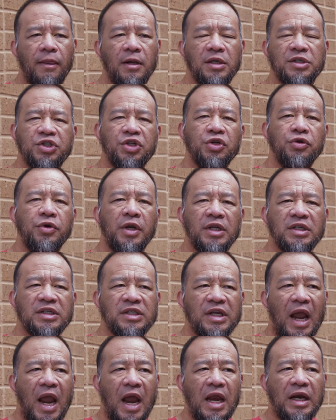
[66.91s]

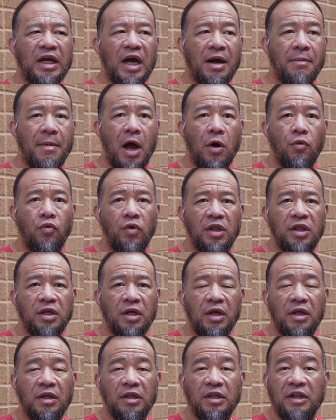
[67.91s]
students and come up with
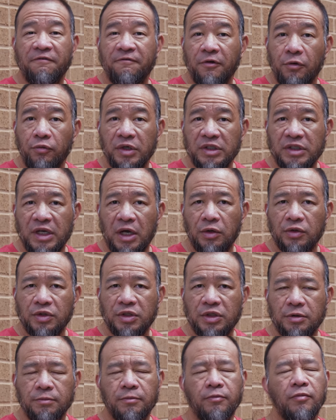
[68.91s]
different
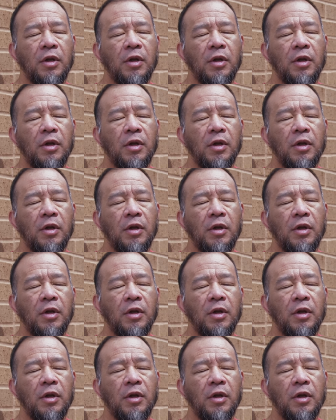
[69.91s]
results.